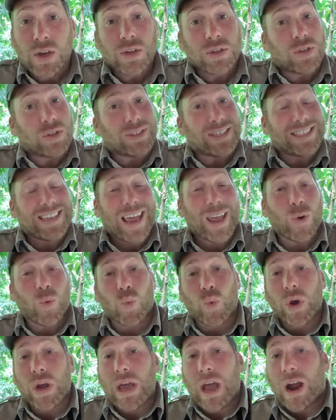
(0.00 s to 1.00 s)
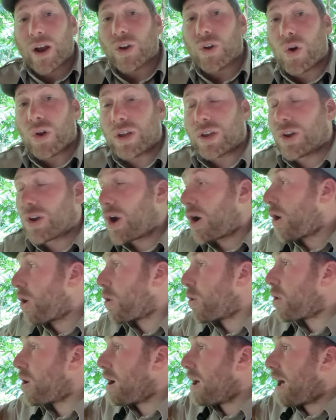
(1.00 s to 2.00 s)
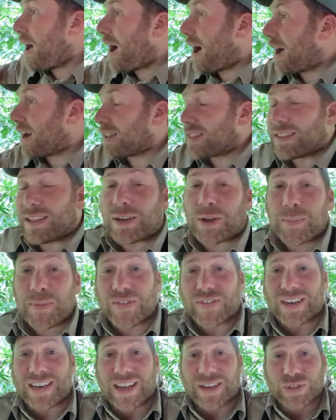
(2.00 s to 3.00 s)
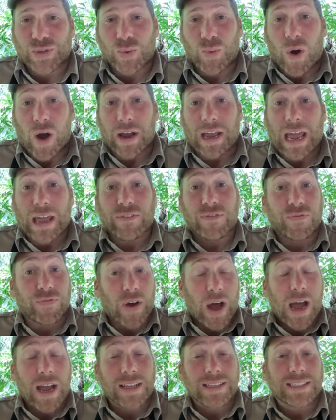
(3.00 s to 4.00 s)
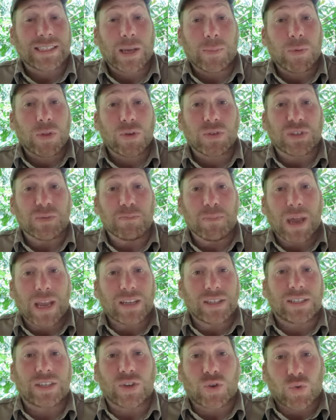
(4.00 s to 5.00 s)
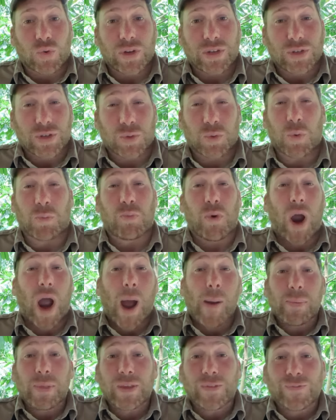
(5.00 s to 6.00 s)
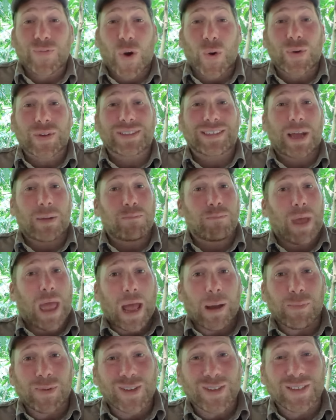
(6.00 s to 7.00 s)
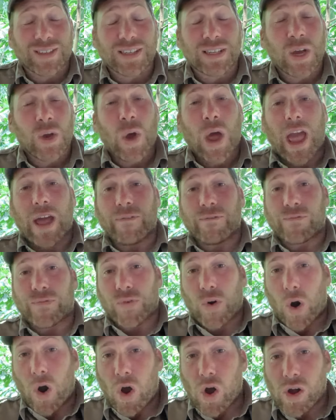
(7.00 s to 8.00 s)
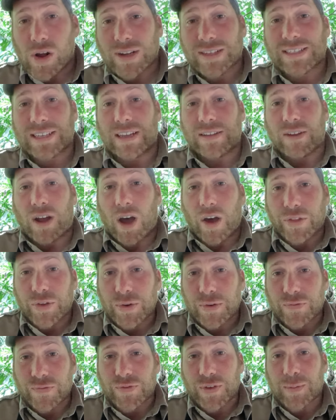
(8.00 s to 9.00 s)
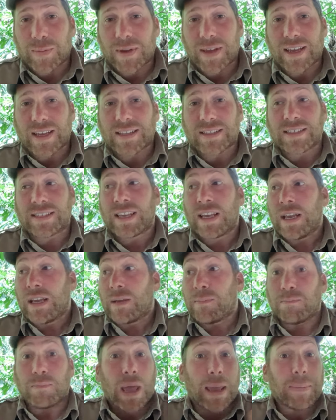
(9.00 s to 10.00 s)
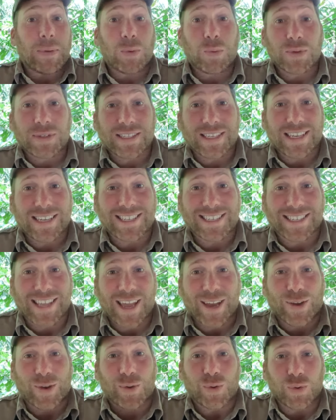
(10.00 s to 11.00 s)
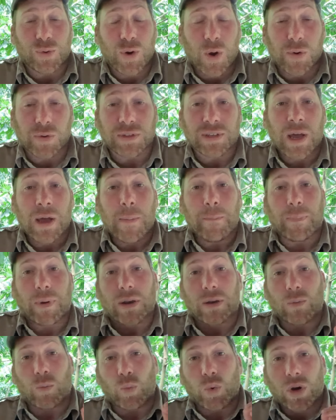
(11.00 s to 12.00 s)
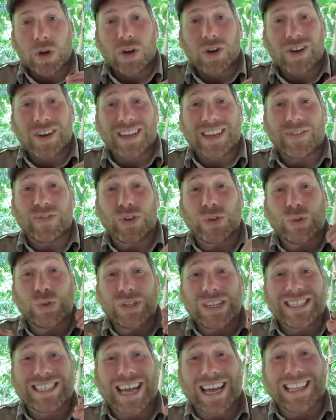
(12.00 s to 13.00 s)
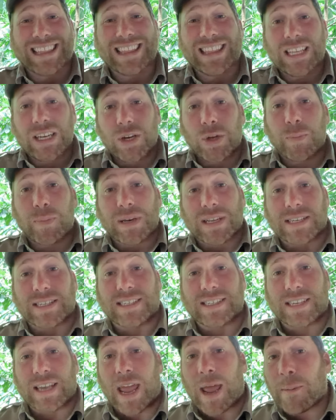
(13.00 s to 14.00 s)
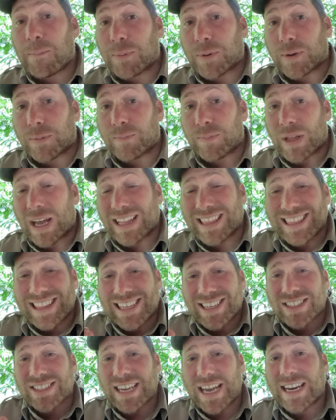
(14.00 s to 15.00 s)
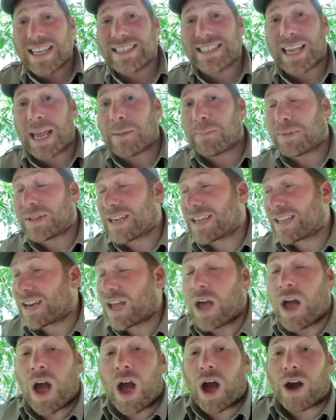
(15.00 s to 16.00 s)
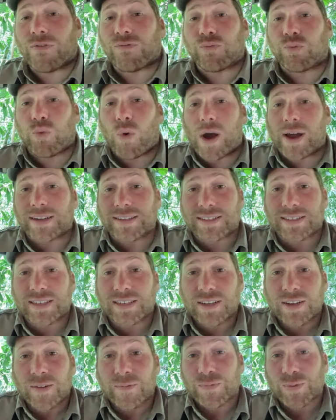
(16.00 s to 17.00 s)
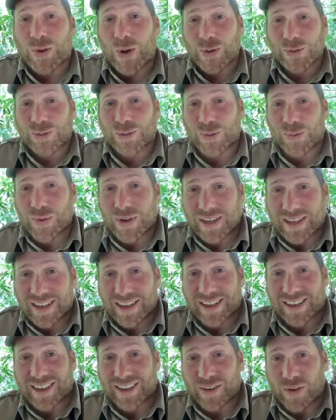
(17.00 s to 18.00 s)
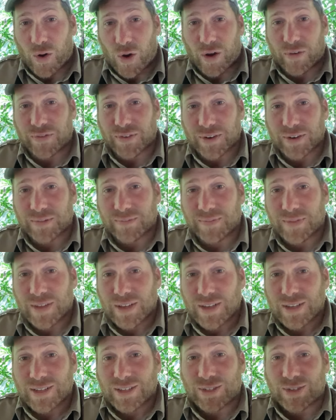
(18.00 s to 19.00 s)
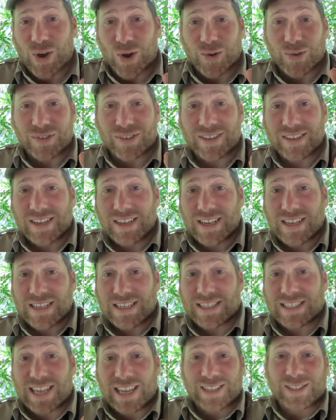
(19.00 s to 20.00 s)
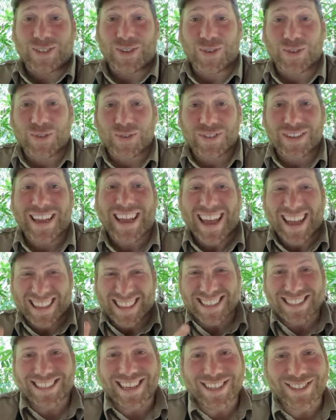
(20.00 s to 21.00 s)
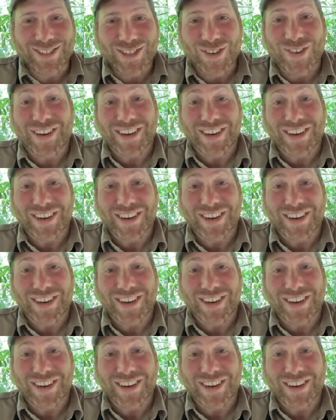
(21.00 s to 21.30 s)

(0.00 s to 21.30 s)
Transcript: So today we are gonna go on a little bit of a nature walk and find some of those amazing creatures. We'll probably focus on mammals and frogs and other amphibians Maybe we'll see a snake, who knows? But we're gonna give you just a little bit of sample, a little tiny sampling of what Costa Rica can offer. So stay tuned and let's get to it.